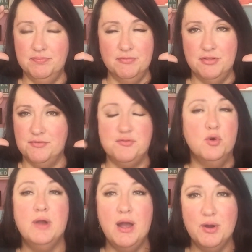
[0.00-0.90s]
the
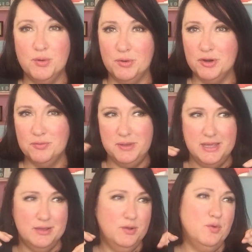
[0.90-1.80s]
4-hour work
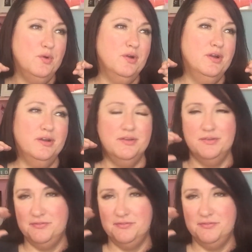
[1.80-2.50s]
week or